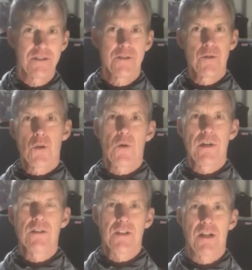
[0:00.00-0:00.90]

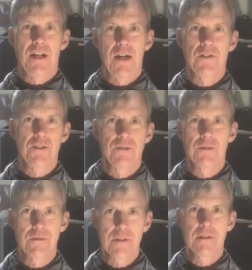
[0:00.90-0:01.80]
tutorials on how
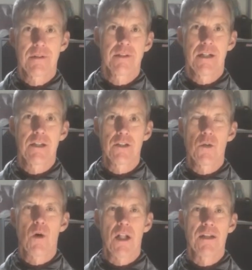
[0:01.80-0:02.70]
to get good
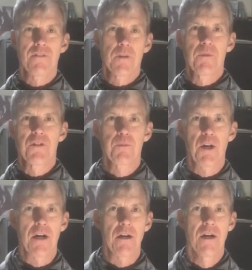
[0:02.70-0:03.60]
quality from the
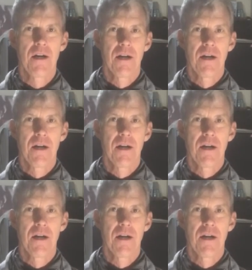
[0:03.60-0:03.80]
sprayer.